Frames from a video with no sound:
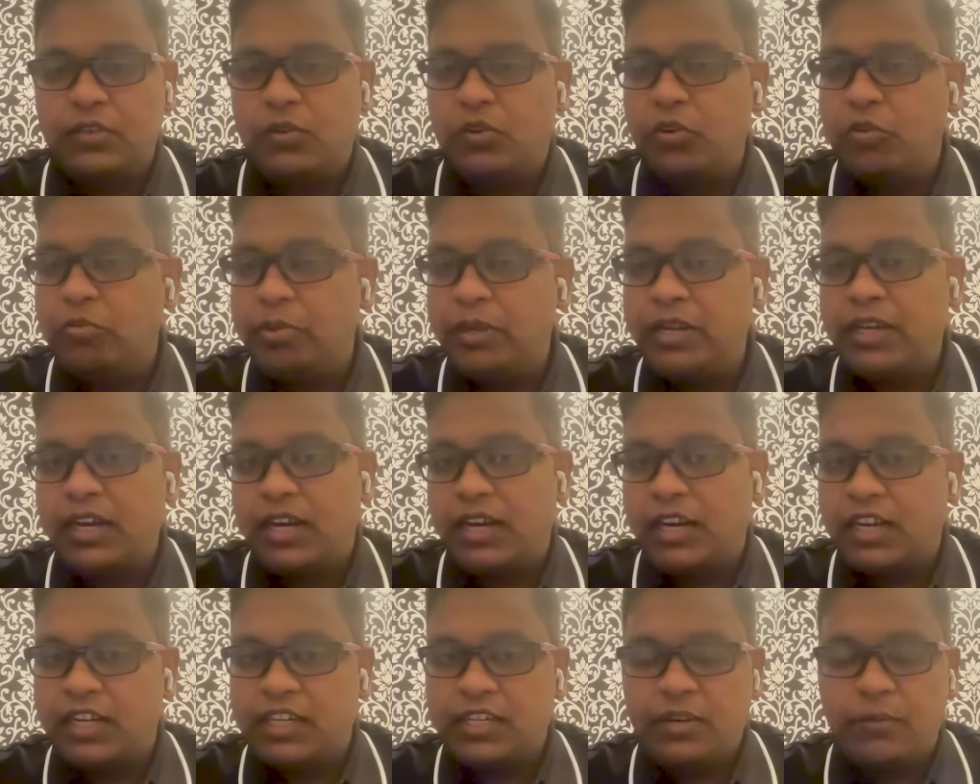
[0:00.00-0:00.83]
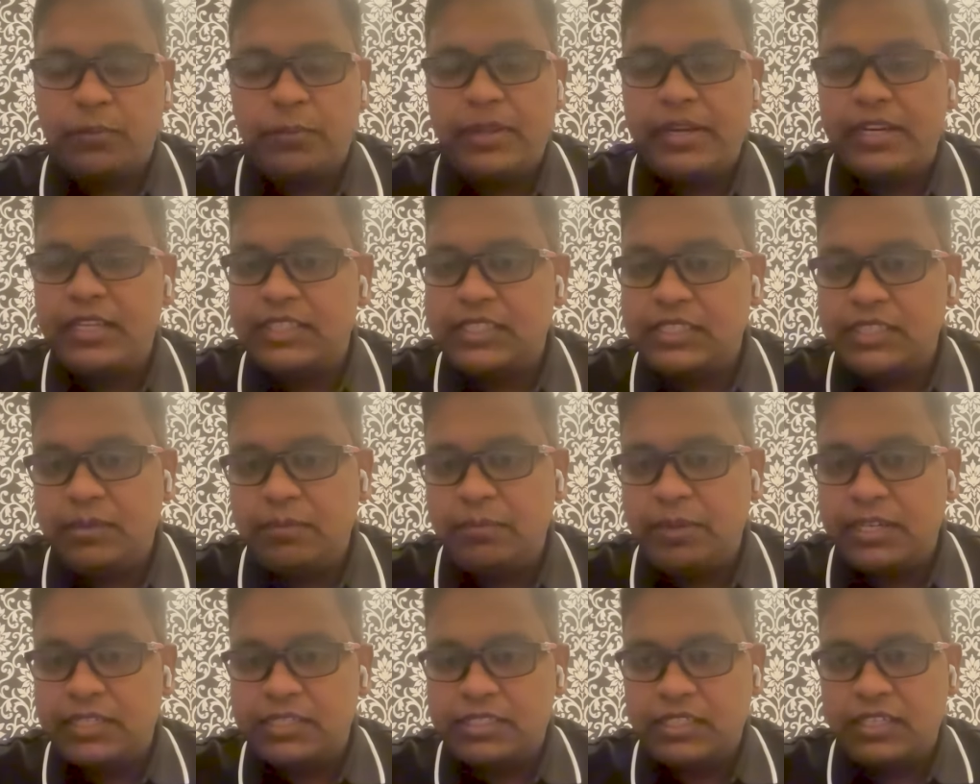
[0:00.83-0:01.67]
could be conducted very
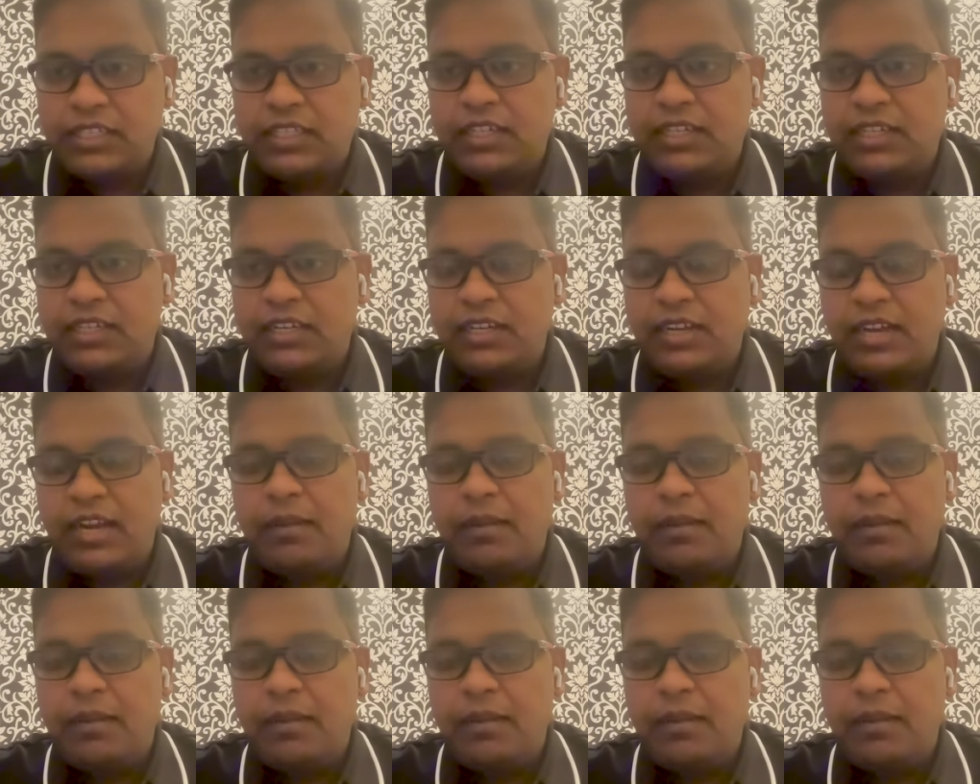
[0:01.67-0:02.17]
seamlessly,